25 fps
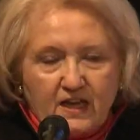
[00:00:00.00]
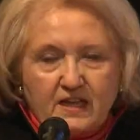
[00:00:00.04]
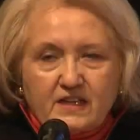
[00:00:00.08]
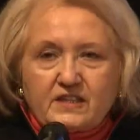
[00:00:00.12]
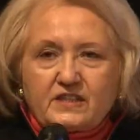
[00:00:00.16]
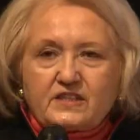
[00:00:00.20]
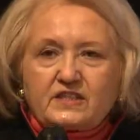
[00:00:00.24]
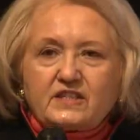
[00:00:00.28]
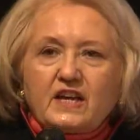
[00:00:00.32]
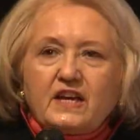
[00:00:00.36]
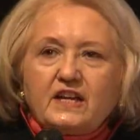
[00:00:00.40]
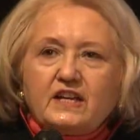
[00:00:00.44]

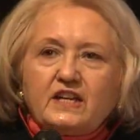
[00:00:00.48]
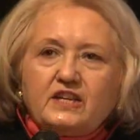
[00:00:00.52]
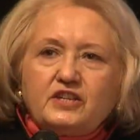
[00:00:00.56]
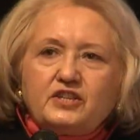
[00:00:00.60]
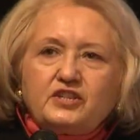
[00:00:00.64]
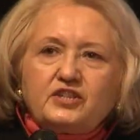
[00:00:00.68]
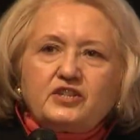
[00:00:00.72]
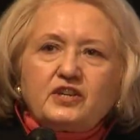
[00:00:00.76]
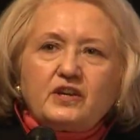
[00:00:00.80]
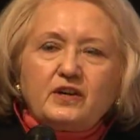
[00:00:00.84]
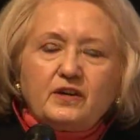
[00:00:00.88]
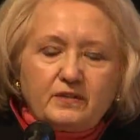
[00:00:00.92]
Studies
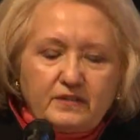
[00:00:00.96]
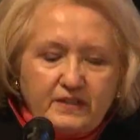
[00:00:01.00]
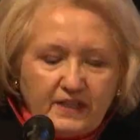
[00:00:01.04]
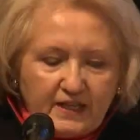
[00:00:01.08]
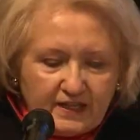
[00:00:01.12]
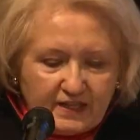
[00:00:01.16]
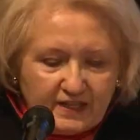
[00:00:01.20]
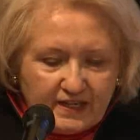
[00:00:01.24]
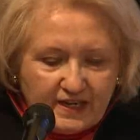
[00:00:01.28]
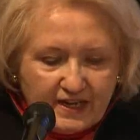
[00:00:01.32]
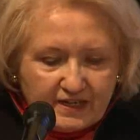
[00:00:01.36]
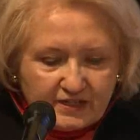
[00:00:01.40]
show
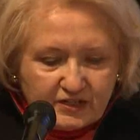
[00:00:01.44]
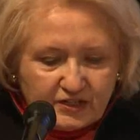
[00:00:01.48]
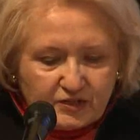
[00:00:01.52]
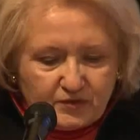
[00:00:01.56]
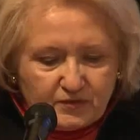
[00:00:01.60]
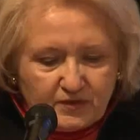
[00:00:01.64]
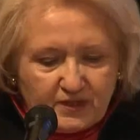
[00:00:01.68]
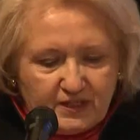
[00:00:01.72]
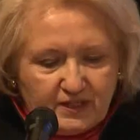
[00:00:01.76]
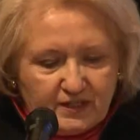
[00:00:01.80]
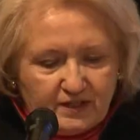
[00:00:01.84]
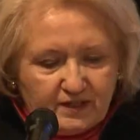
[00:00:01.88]
that an
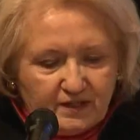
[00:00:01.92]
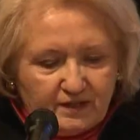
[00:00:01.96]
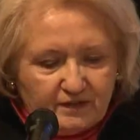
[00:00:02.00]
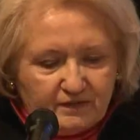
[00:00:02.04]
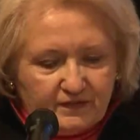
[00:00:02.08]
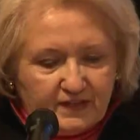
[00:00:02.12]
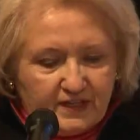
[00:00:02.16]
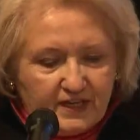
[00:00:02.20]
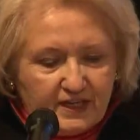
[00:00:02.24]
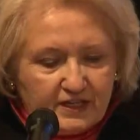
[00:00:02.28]
extra year of